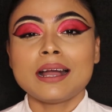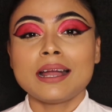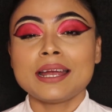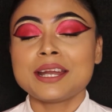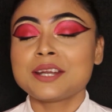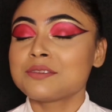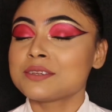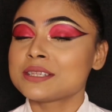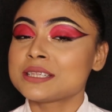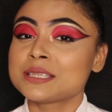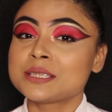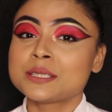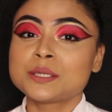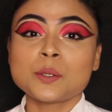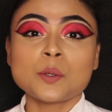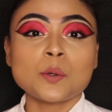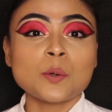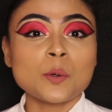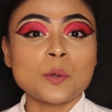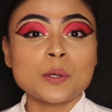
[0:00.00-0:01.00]
It was
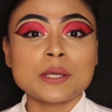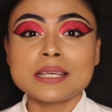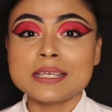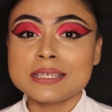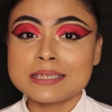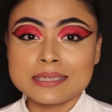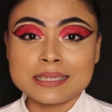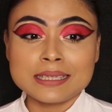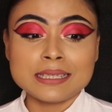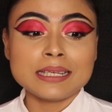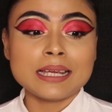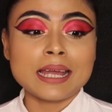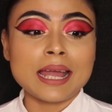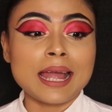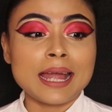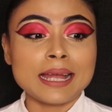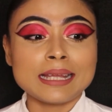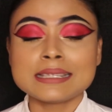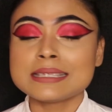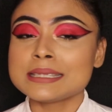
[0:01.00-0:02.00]
so easy
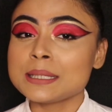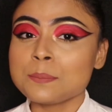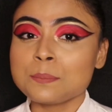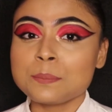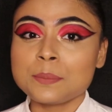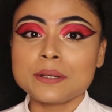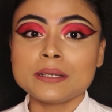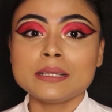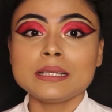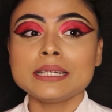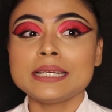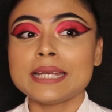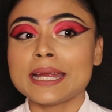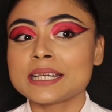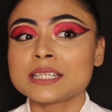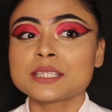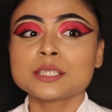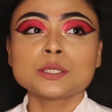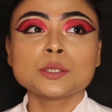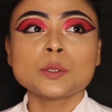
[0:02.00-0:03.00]
and simple,
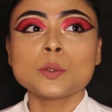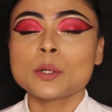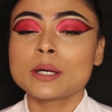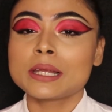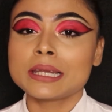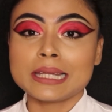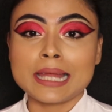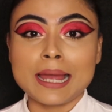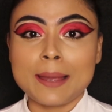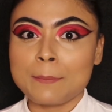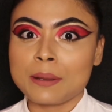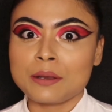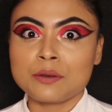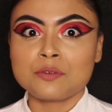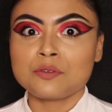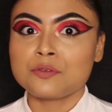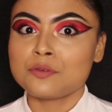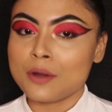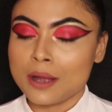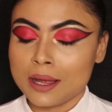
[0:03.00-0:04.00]
yet so glam and
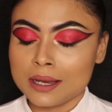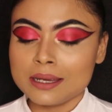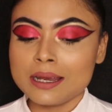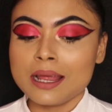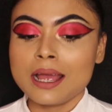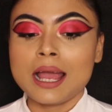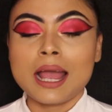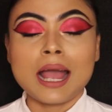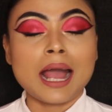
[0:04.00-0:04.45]
fun.